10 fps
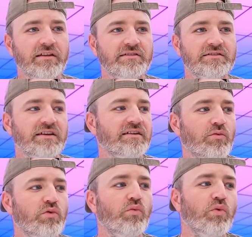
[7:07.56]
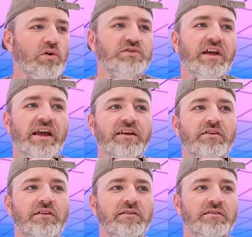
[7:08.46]
of, this is like a, the worst
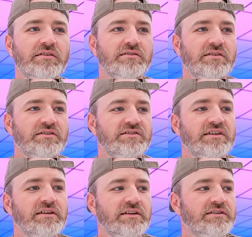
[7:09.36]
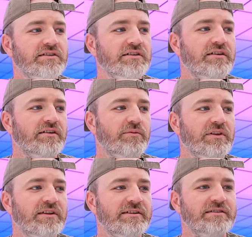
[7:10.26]
angle. The ceiling is in there. It
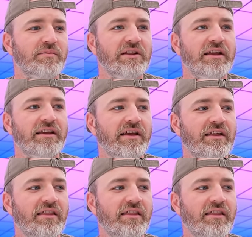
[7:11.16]
really needs to be like